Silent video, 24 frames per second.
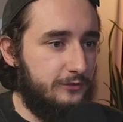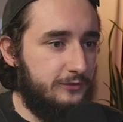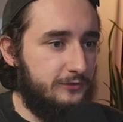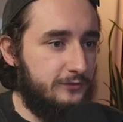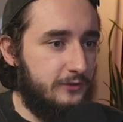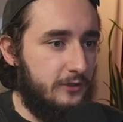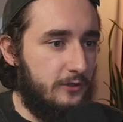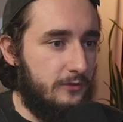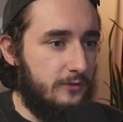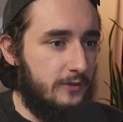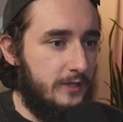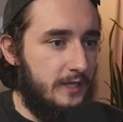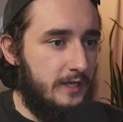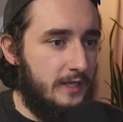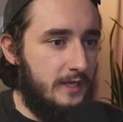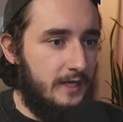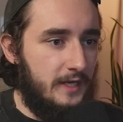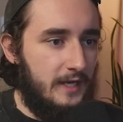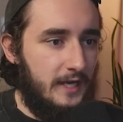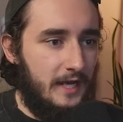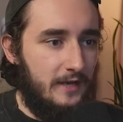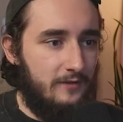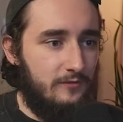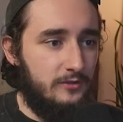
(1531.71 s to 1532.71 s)
So
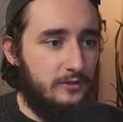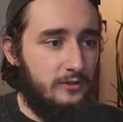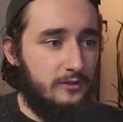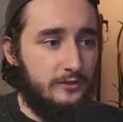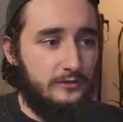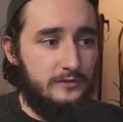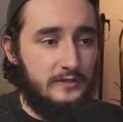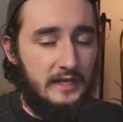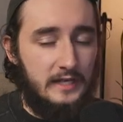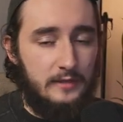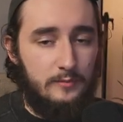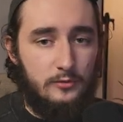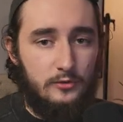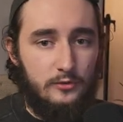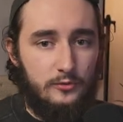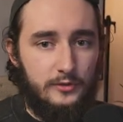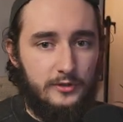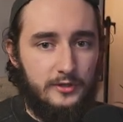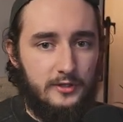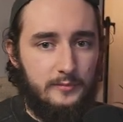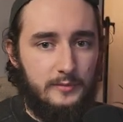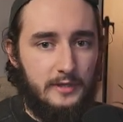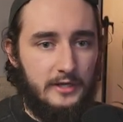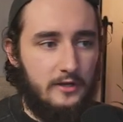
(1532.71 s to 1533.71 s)
I have a little table
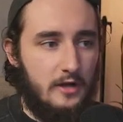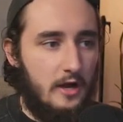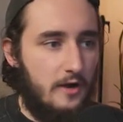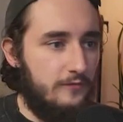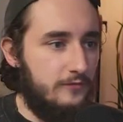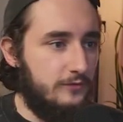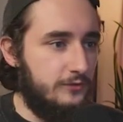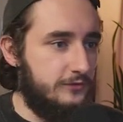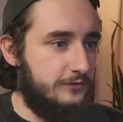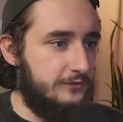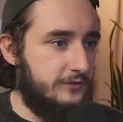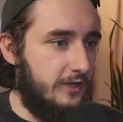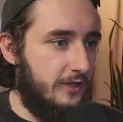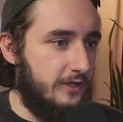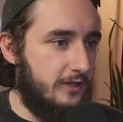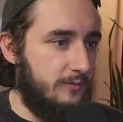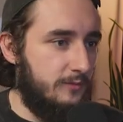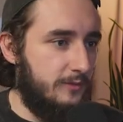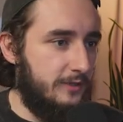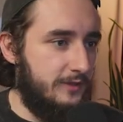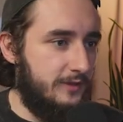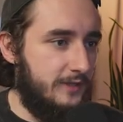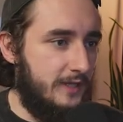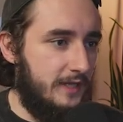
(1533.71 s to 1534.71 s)
within my Confluence
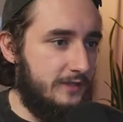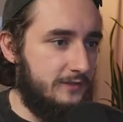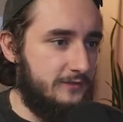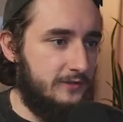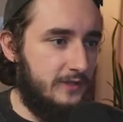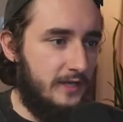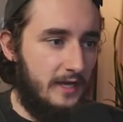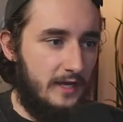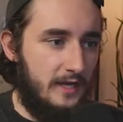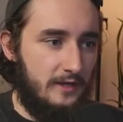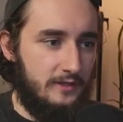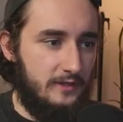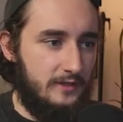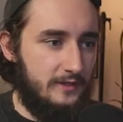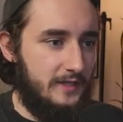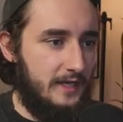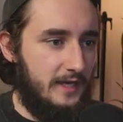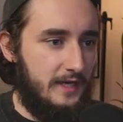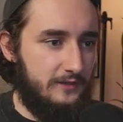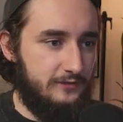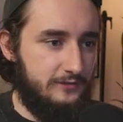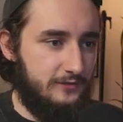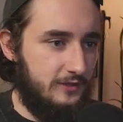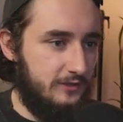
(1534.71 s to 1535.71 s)
document that
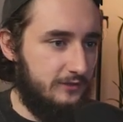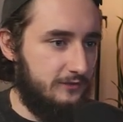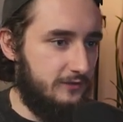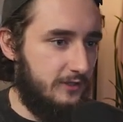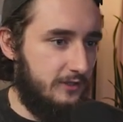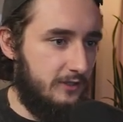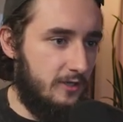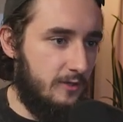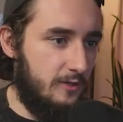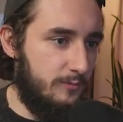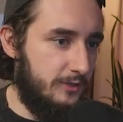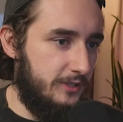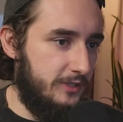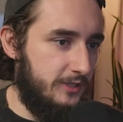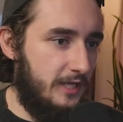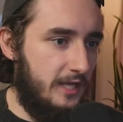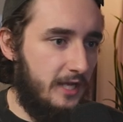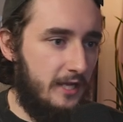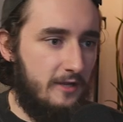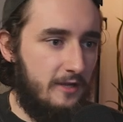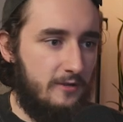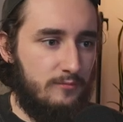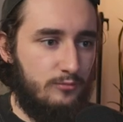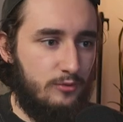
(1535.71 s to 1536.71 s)
has things like company
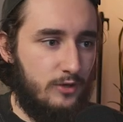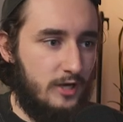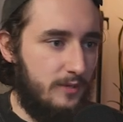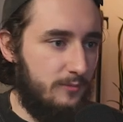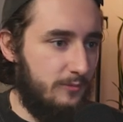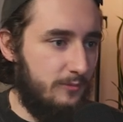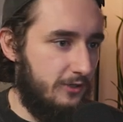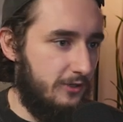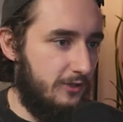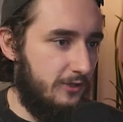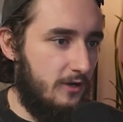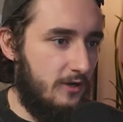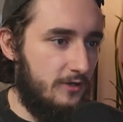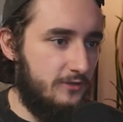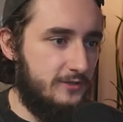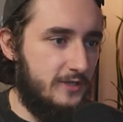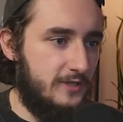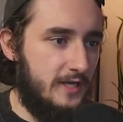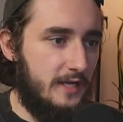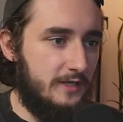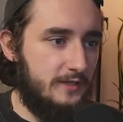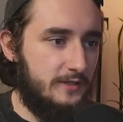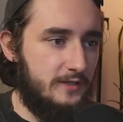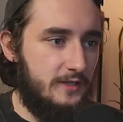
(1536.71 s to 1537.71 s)
name, primary
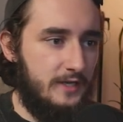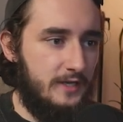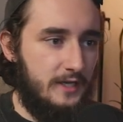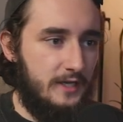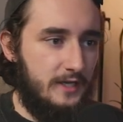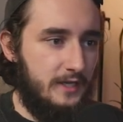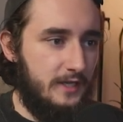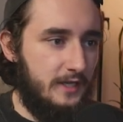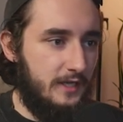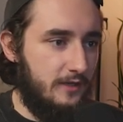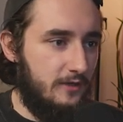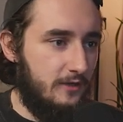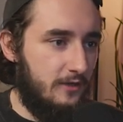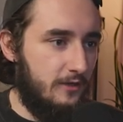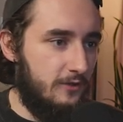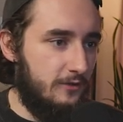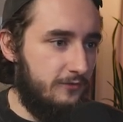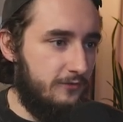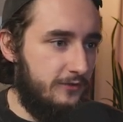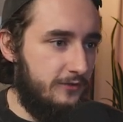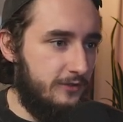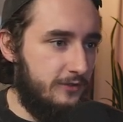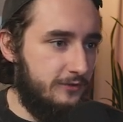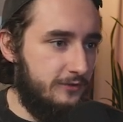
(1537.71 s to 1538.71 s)
contact, and other
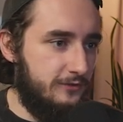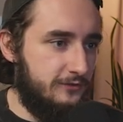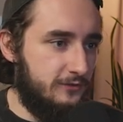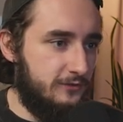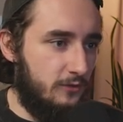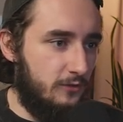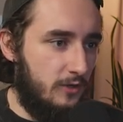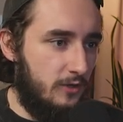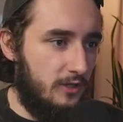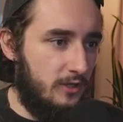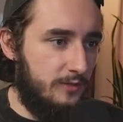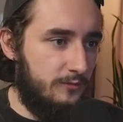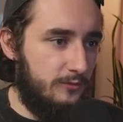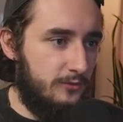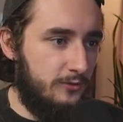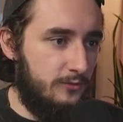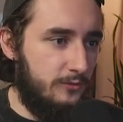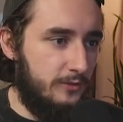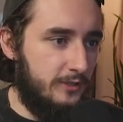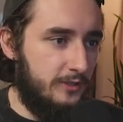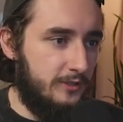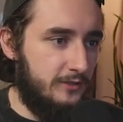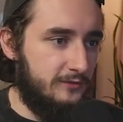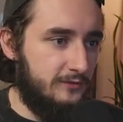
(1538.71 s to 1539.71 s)
fields. So all I'm
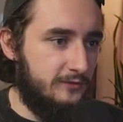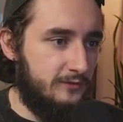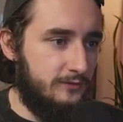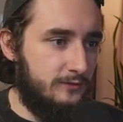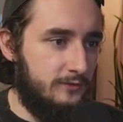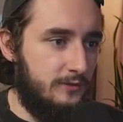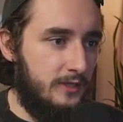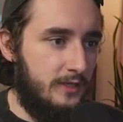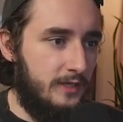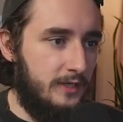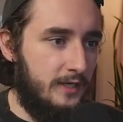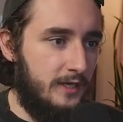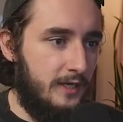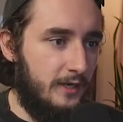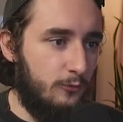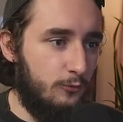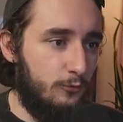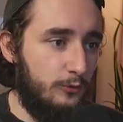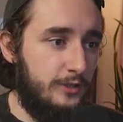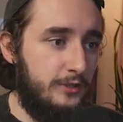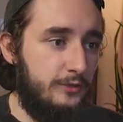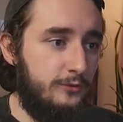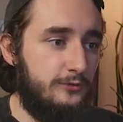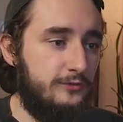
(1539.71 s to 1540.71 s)
doing is
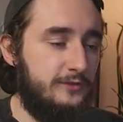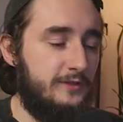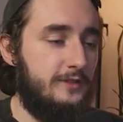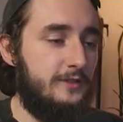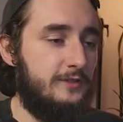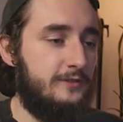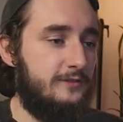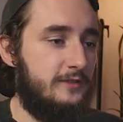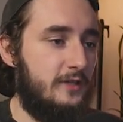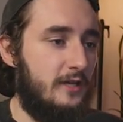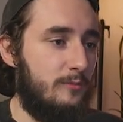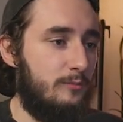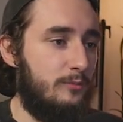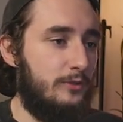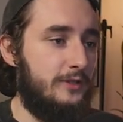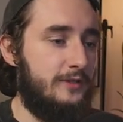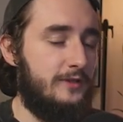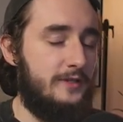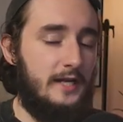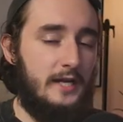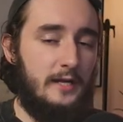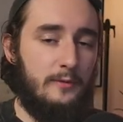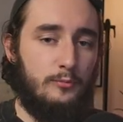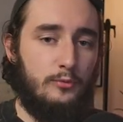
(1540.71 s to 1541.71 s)
reusing this template
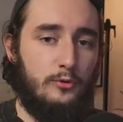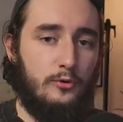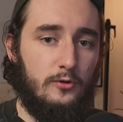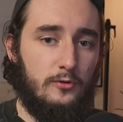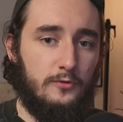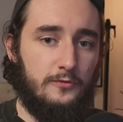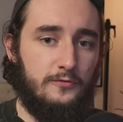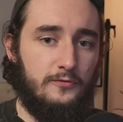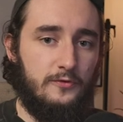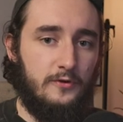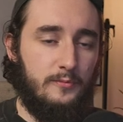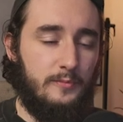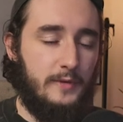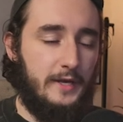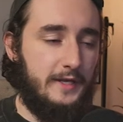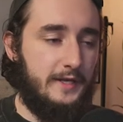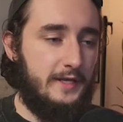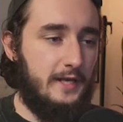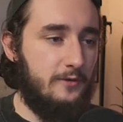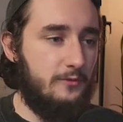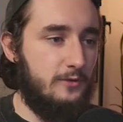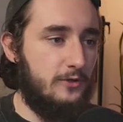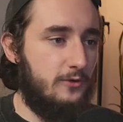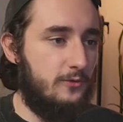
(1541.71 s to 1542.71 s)
that I pulled from my
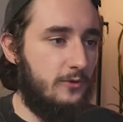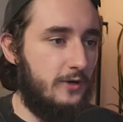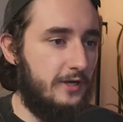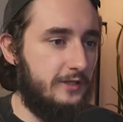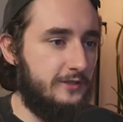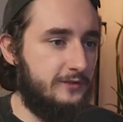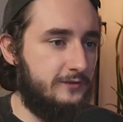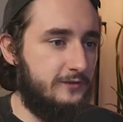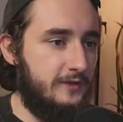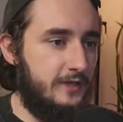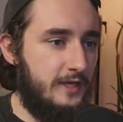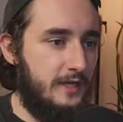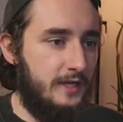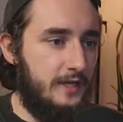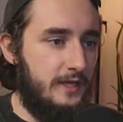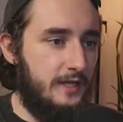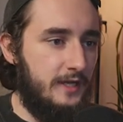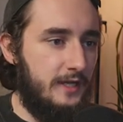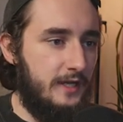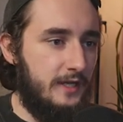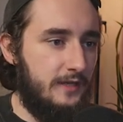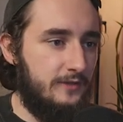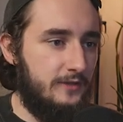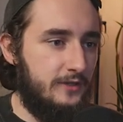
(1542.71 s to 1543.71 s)
GET request,
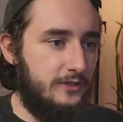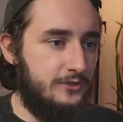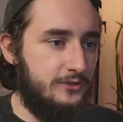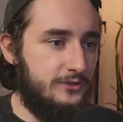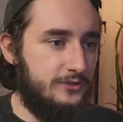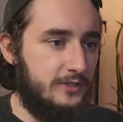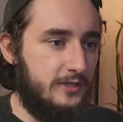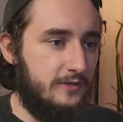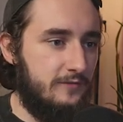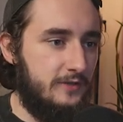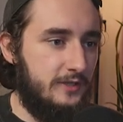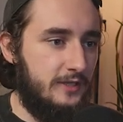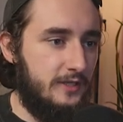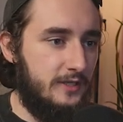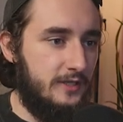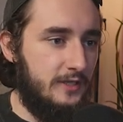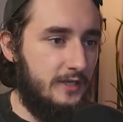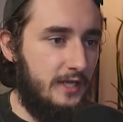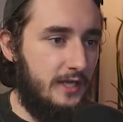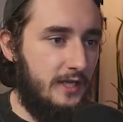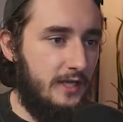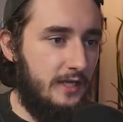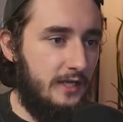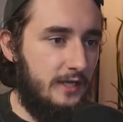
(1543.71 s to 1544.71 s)
and then just giving it
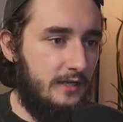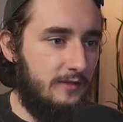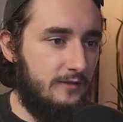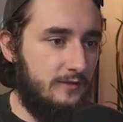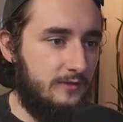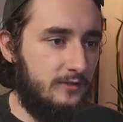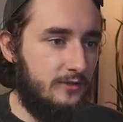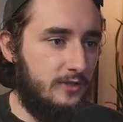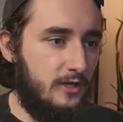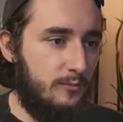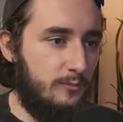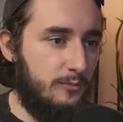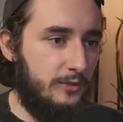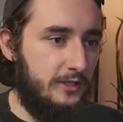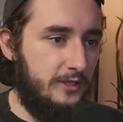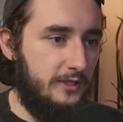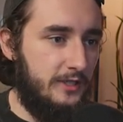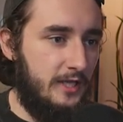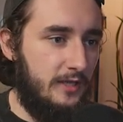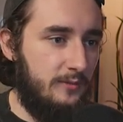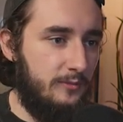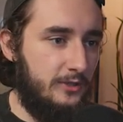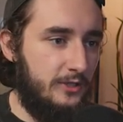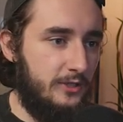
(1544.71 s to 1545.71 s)
a company
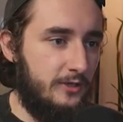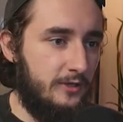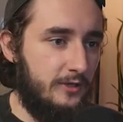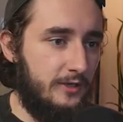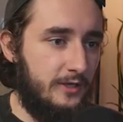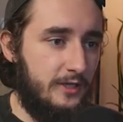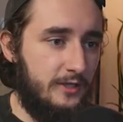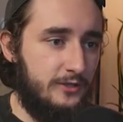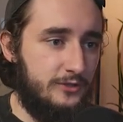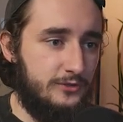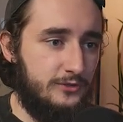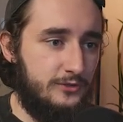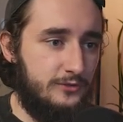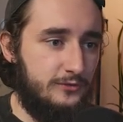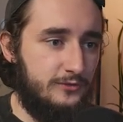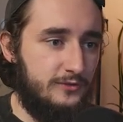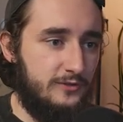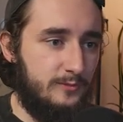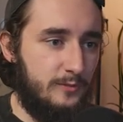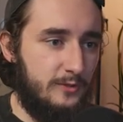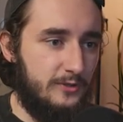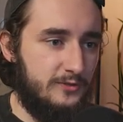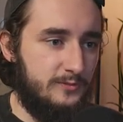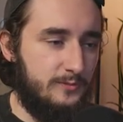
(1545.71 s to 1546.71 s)
name here and just
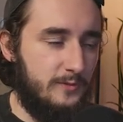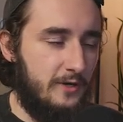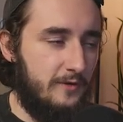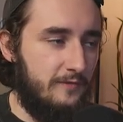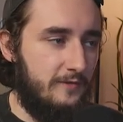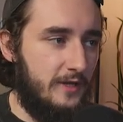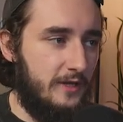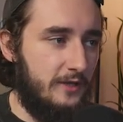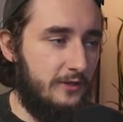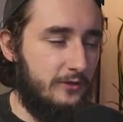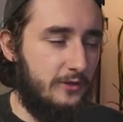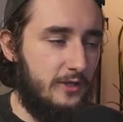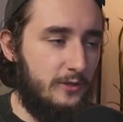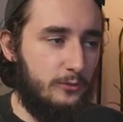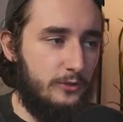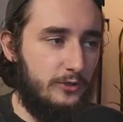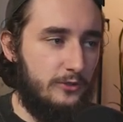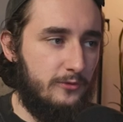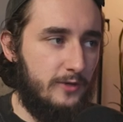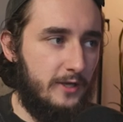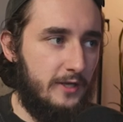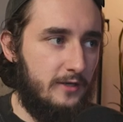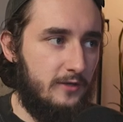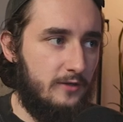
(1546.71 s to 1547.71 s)
using my smart value that we
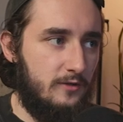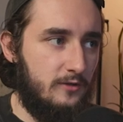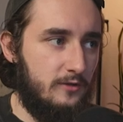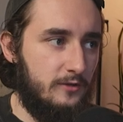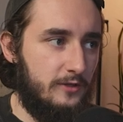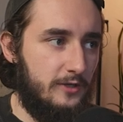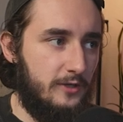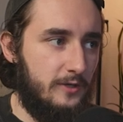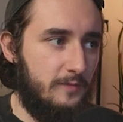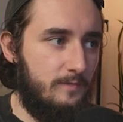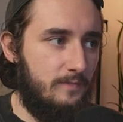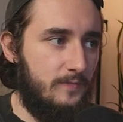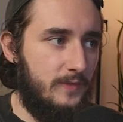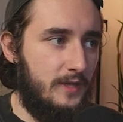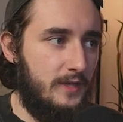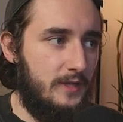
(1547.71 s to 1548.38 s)
created earlier.